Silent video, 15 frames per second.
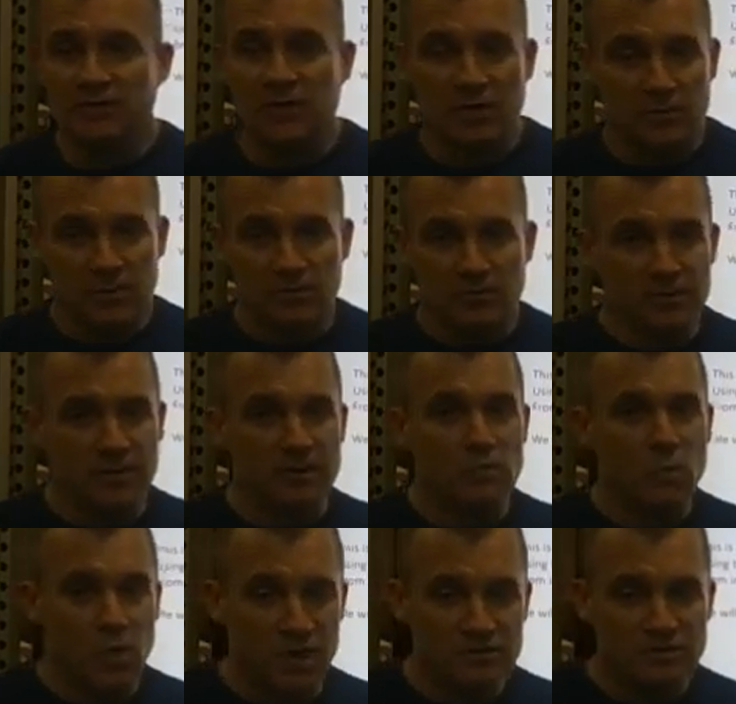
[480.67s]
I hope everybody
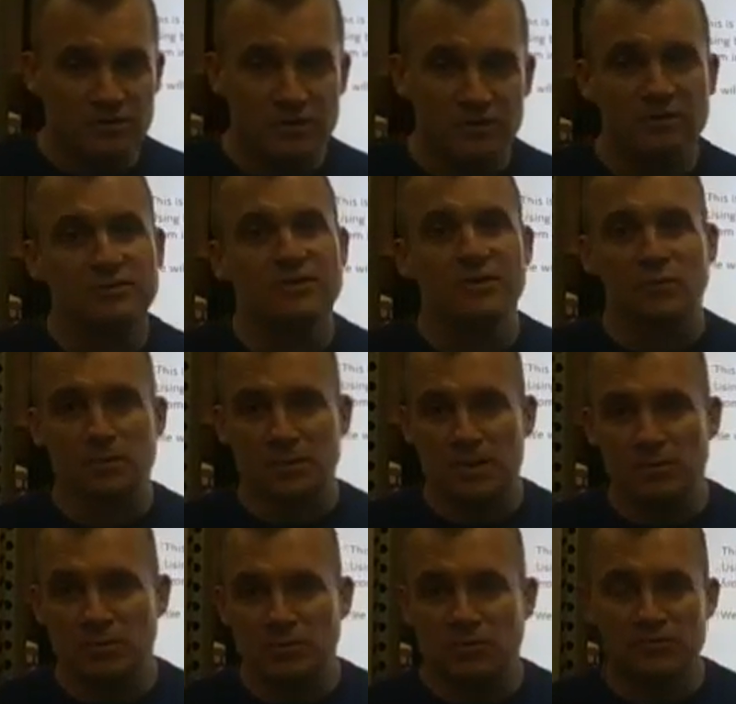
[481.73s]
watching this can
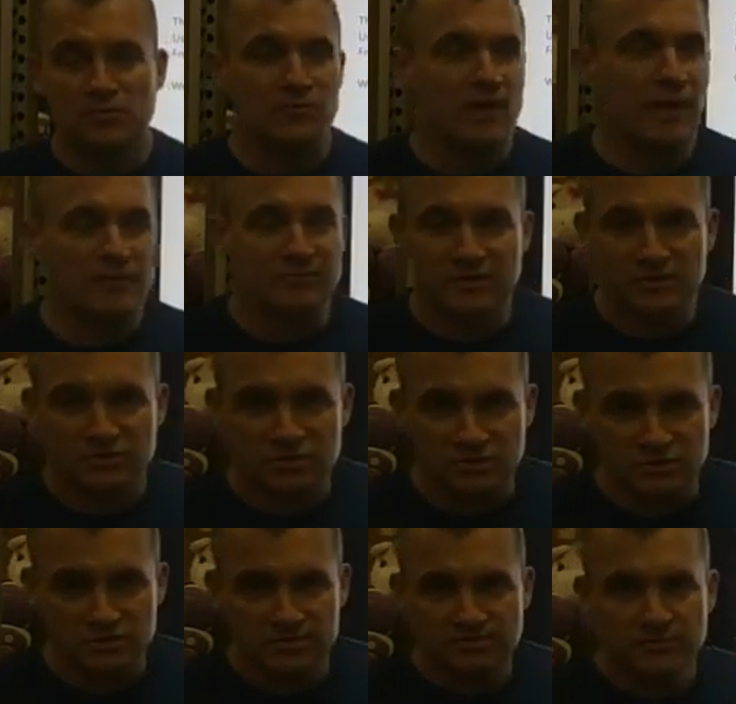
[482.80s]
remember those 5 initials.
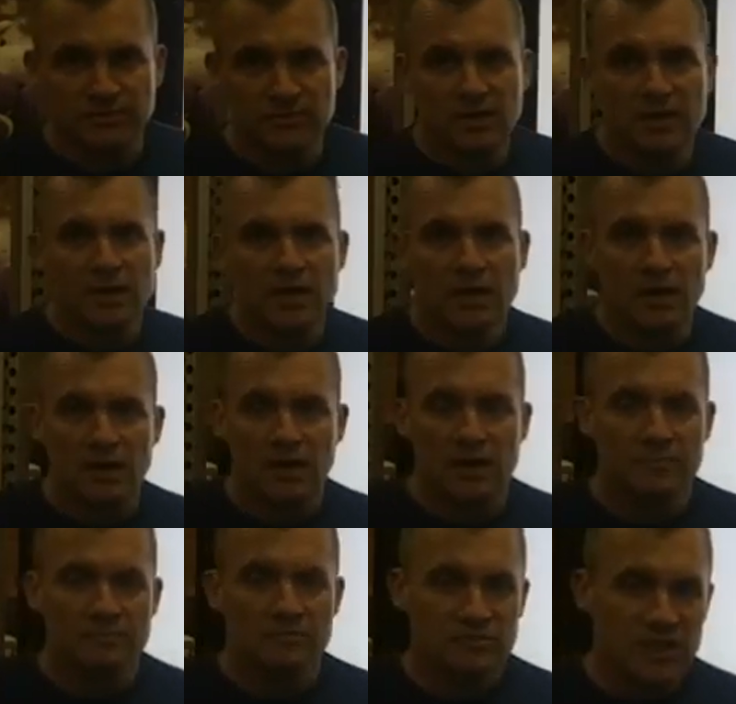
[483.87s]

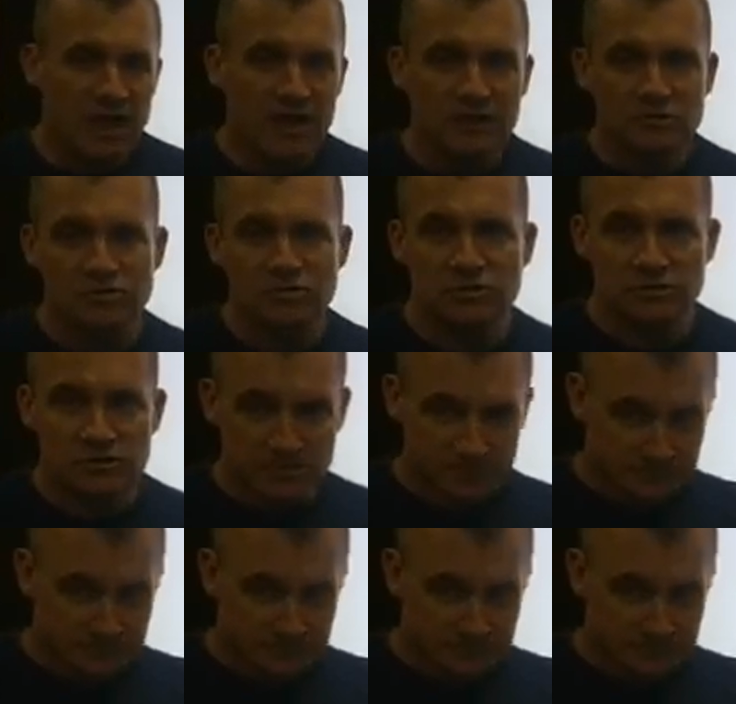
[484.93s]
Challenges.